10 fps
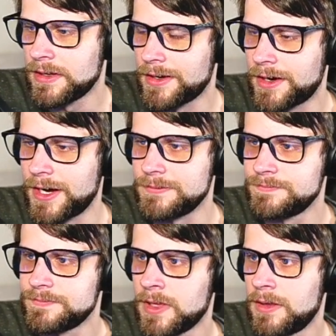All right.
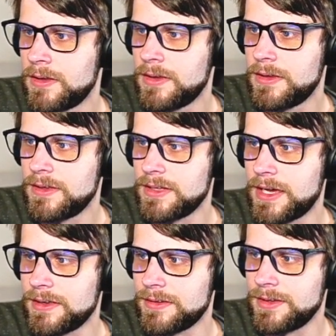
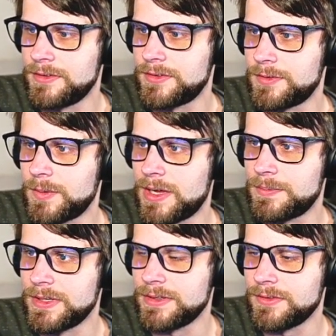Yeah, let's
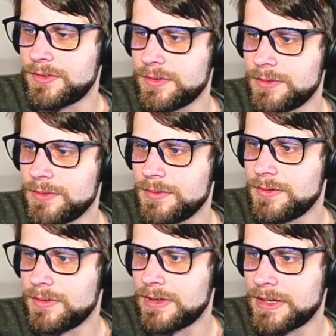swap
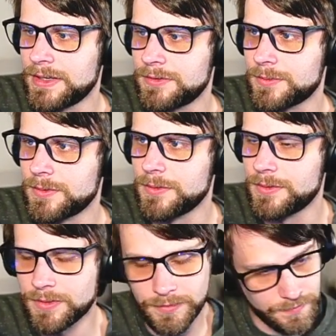into, I guess, Ruth.